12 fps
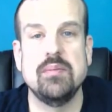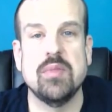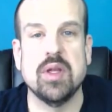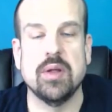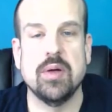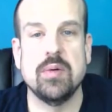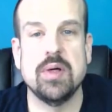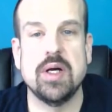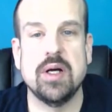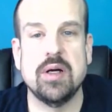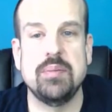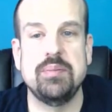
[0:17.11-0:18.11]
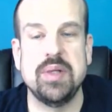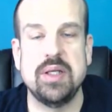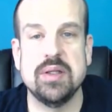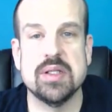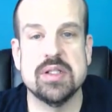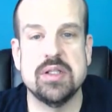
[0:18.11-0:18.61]
the low carb
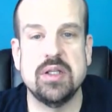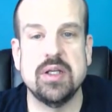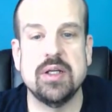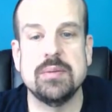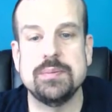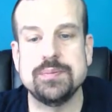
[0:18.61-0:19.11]
beanless chili.